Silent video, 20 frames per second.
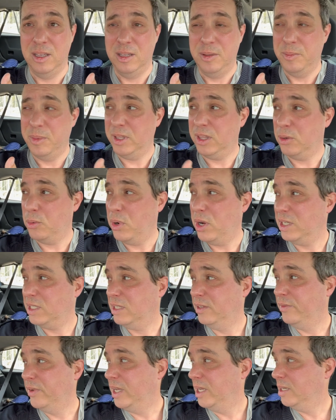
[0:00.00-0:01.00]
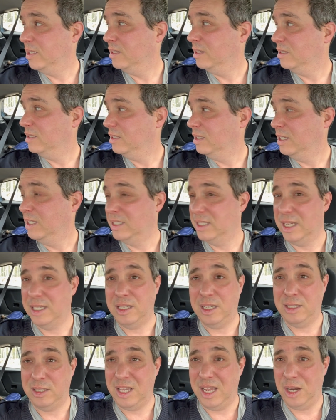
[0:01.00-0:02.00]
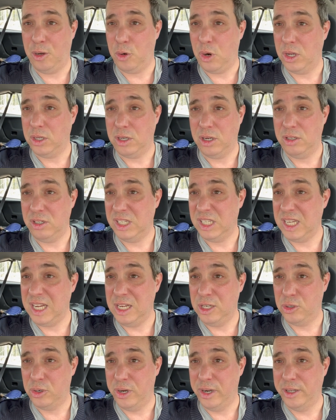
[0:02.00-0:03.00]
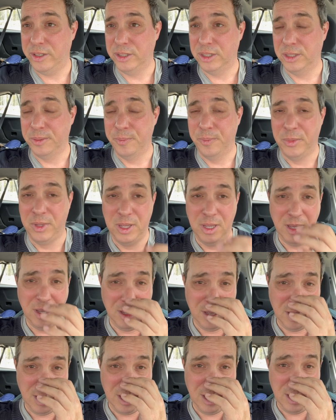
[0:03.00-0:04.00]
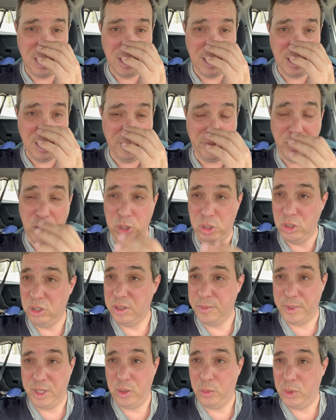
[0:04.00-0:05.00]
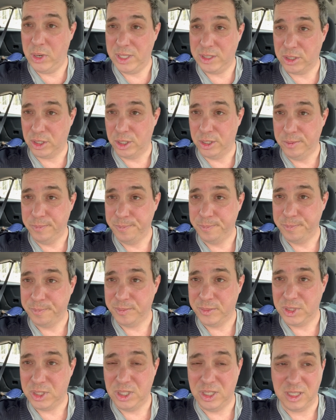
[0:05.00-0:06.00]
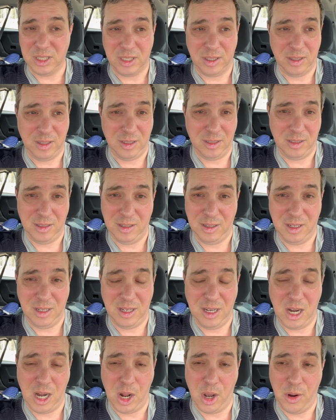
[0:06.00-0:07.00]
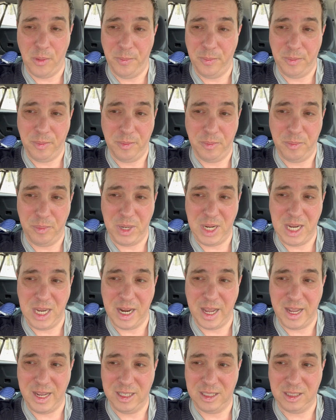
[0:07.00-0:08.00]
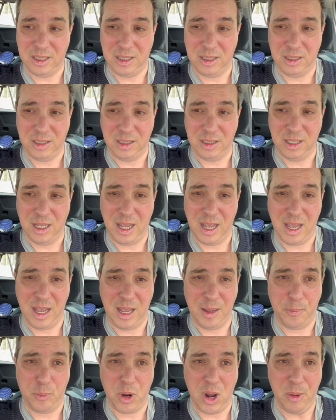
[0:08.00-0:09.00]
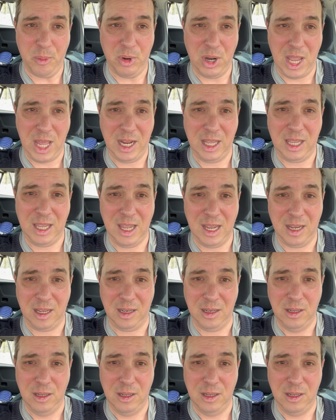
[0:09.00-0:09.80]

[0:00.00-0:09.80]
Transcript: But the rest of it is, as I said, cross-country ski trails. If you do them in the winter, just, you know, be nice, proper etiquette.